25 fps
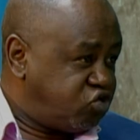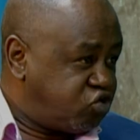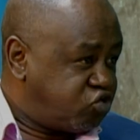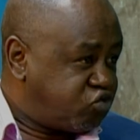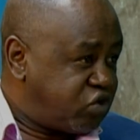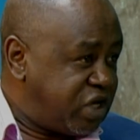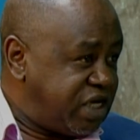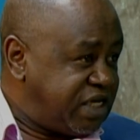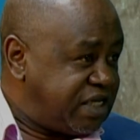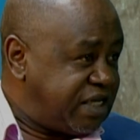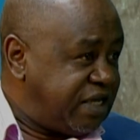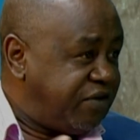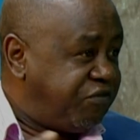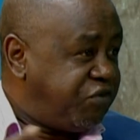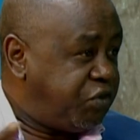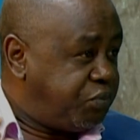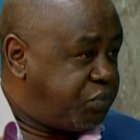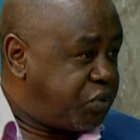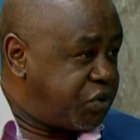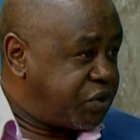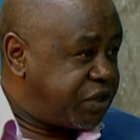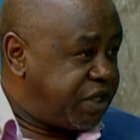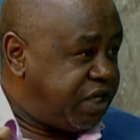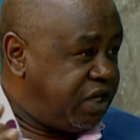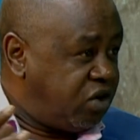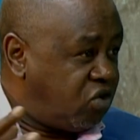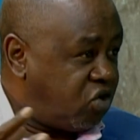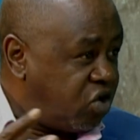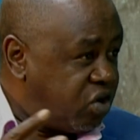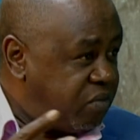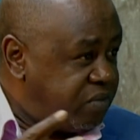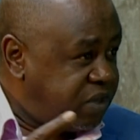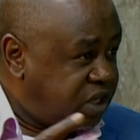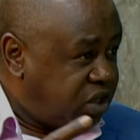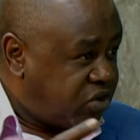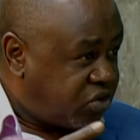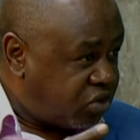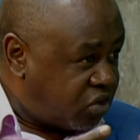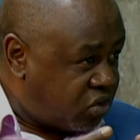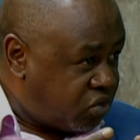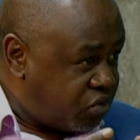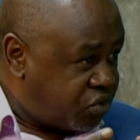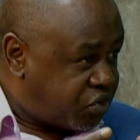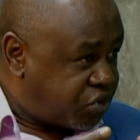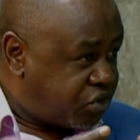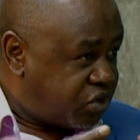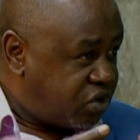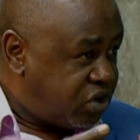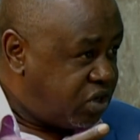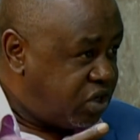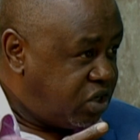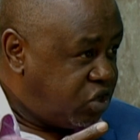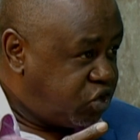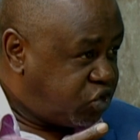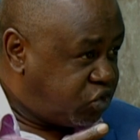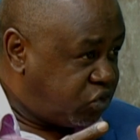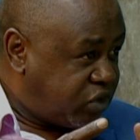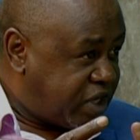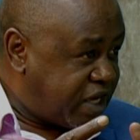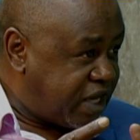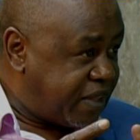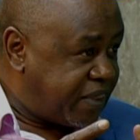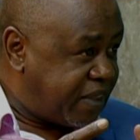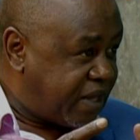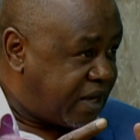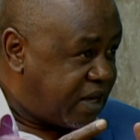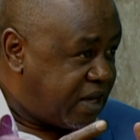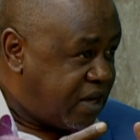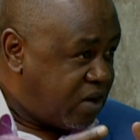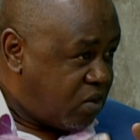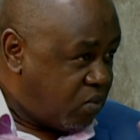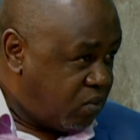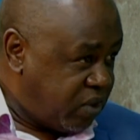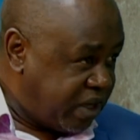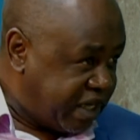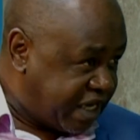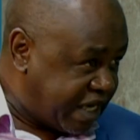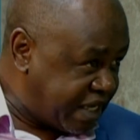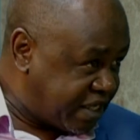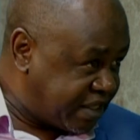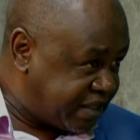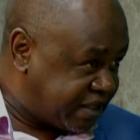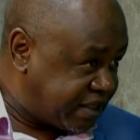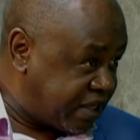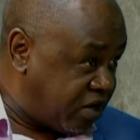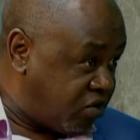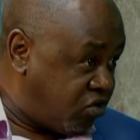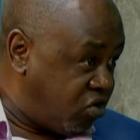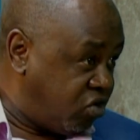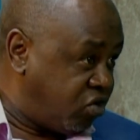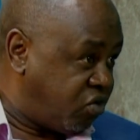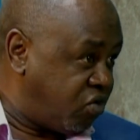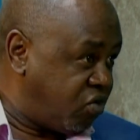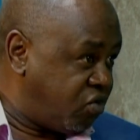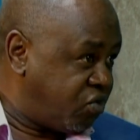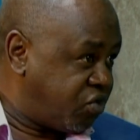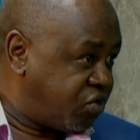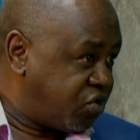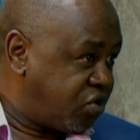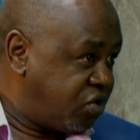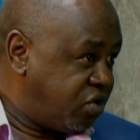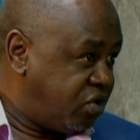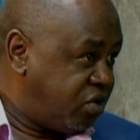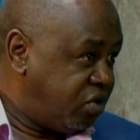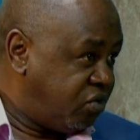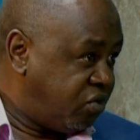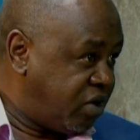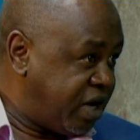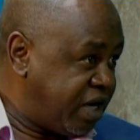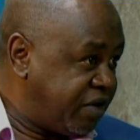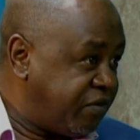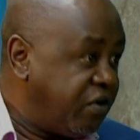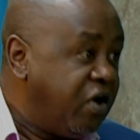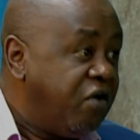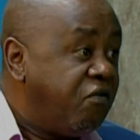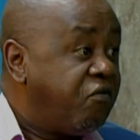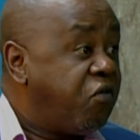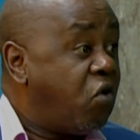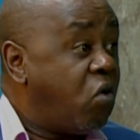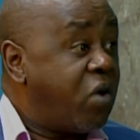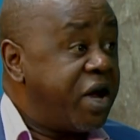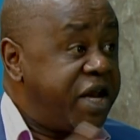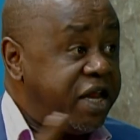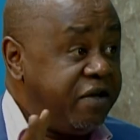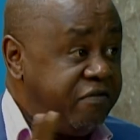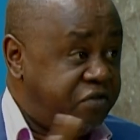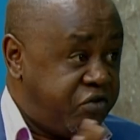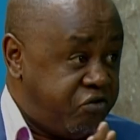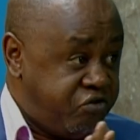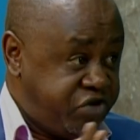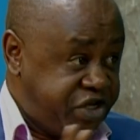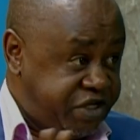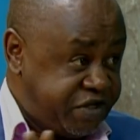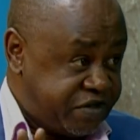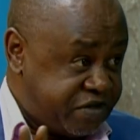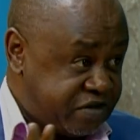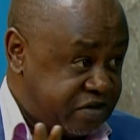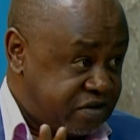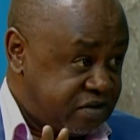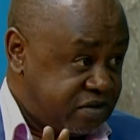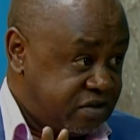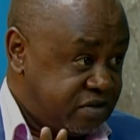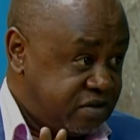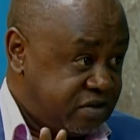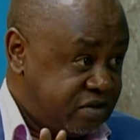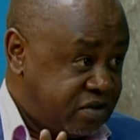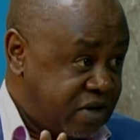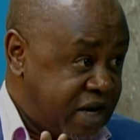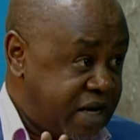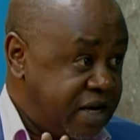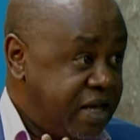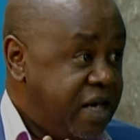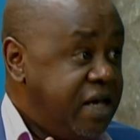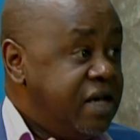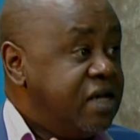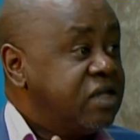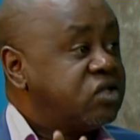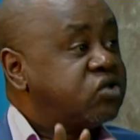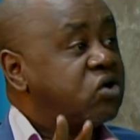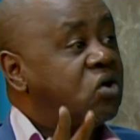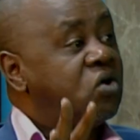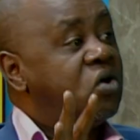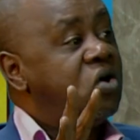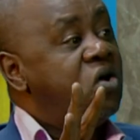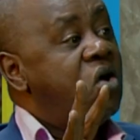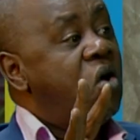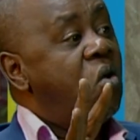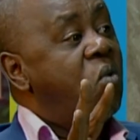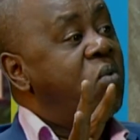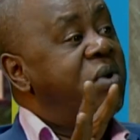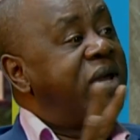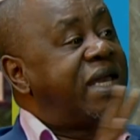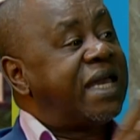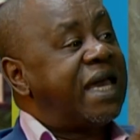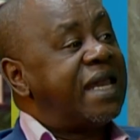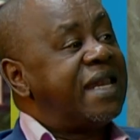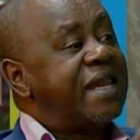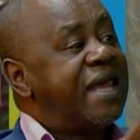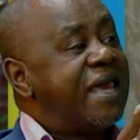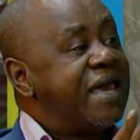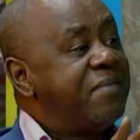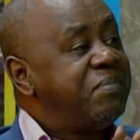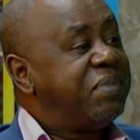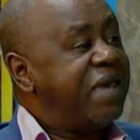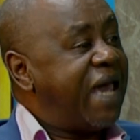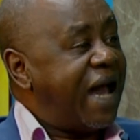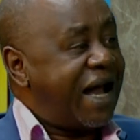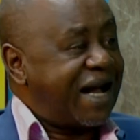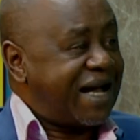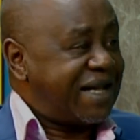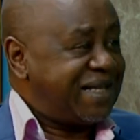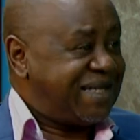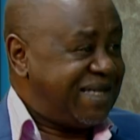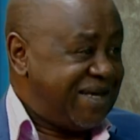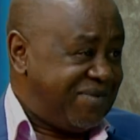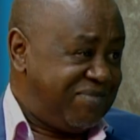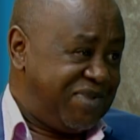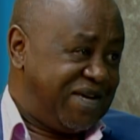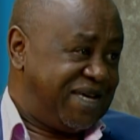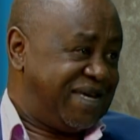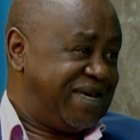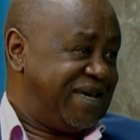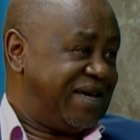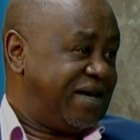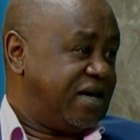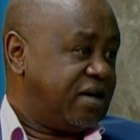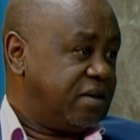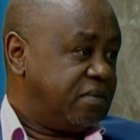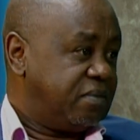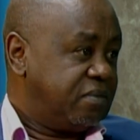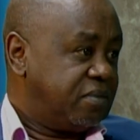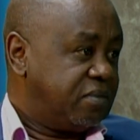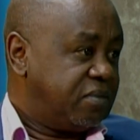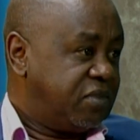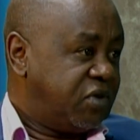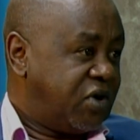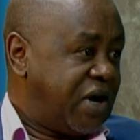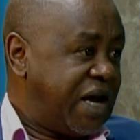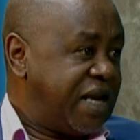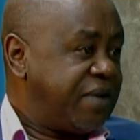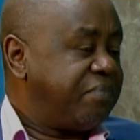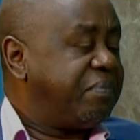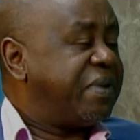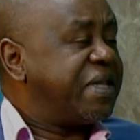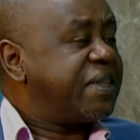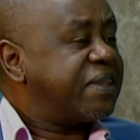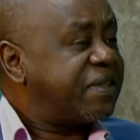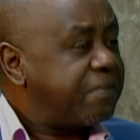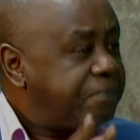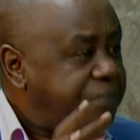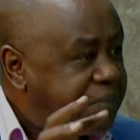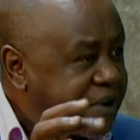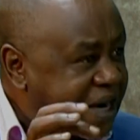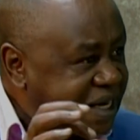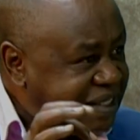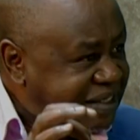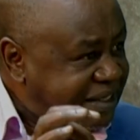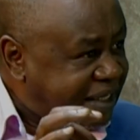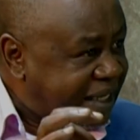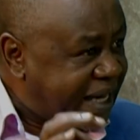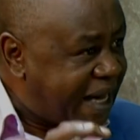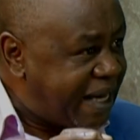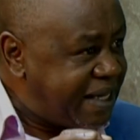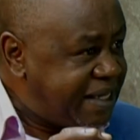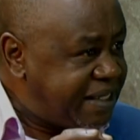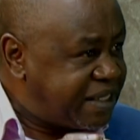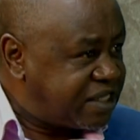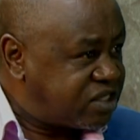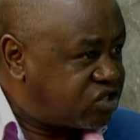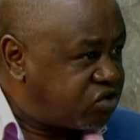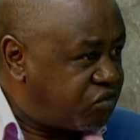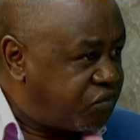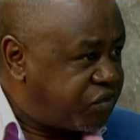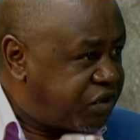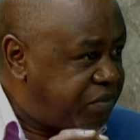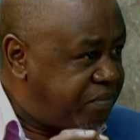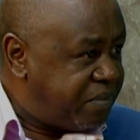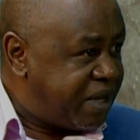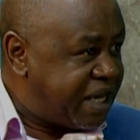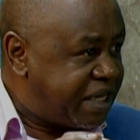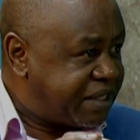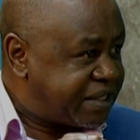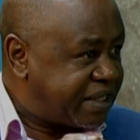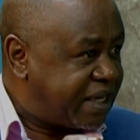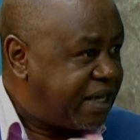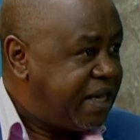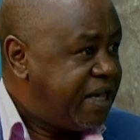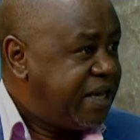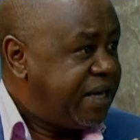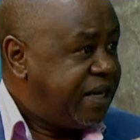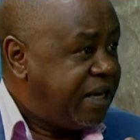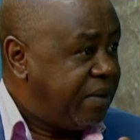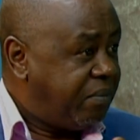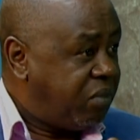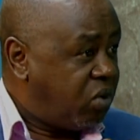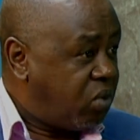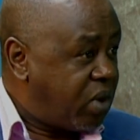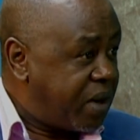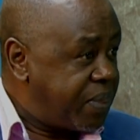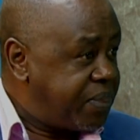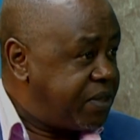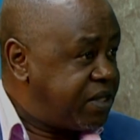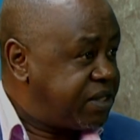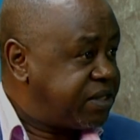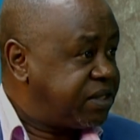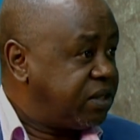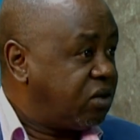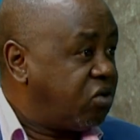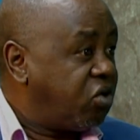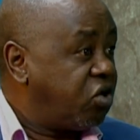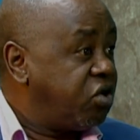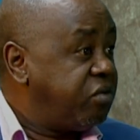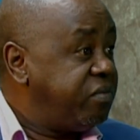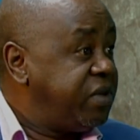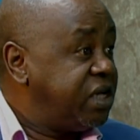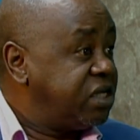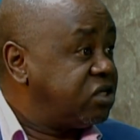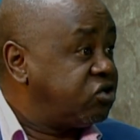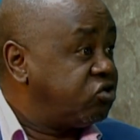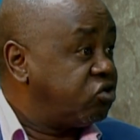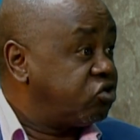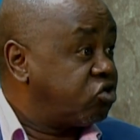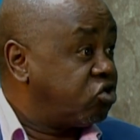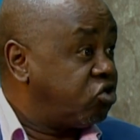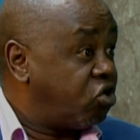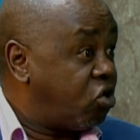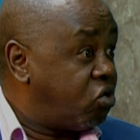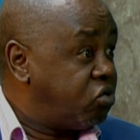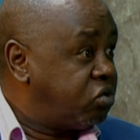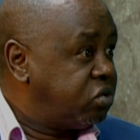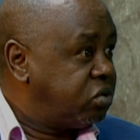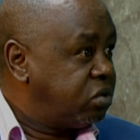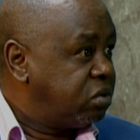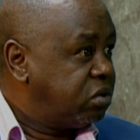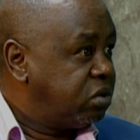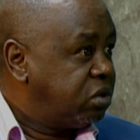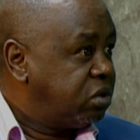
to 20, if you put the economic growth together, we get zero growth, right, for whatever reason, right? So we can be academic here, right, but the practicalities of the matter, number one, this economy has not grown